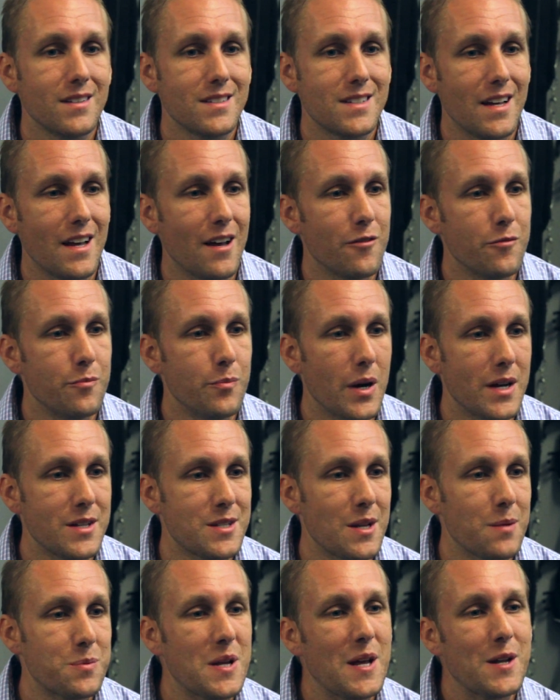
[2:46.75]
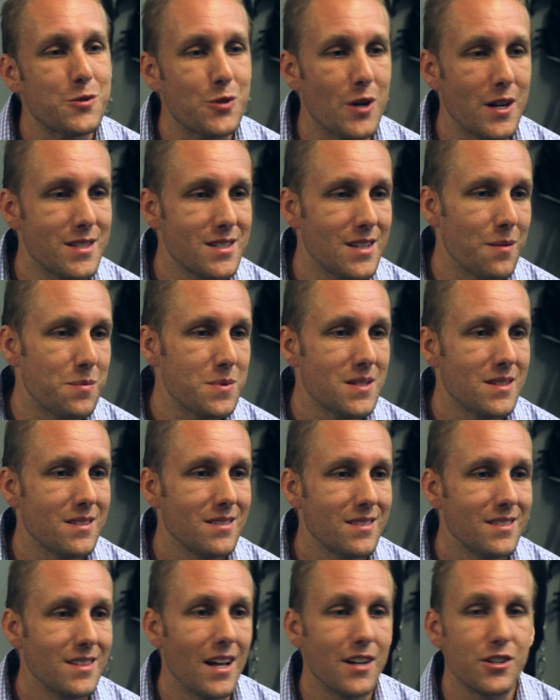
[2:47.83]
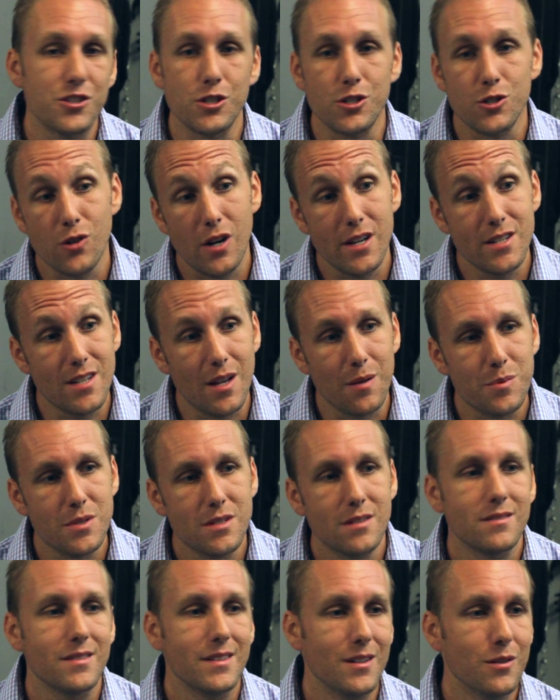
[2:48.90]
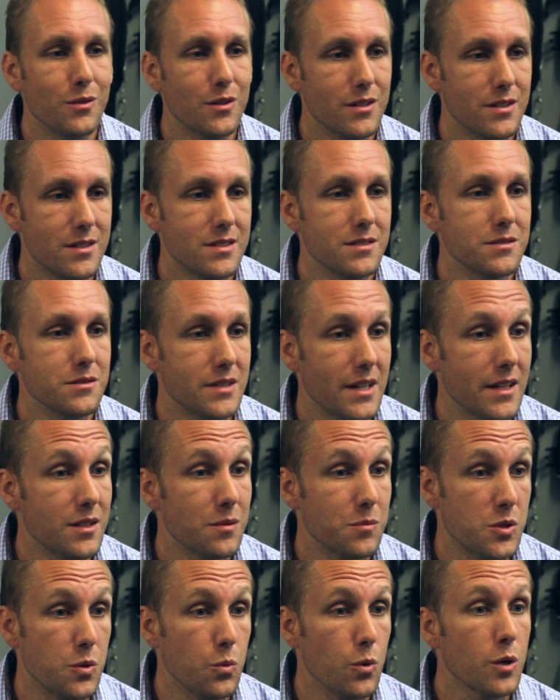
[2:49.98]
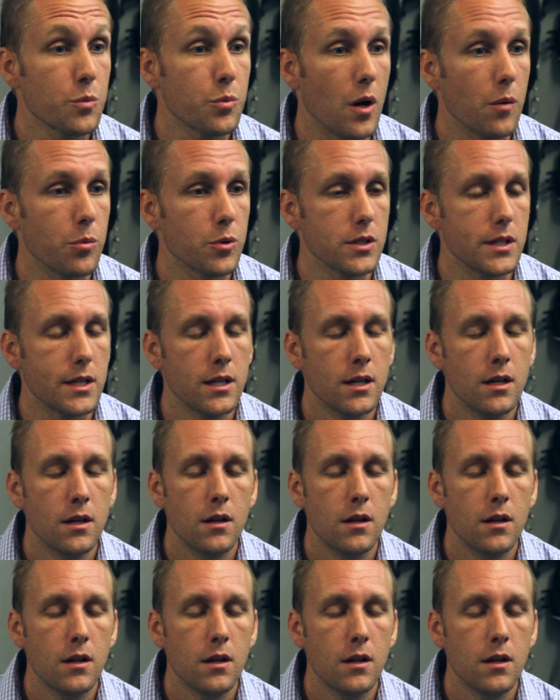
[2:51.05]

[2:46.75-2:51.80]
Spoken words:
to have biceps and triceps, not just triceps, in order to get them to work properly.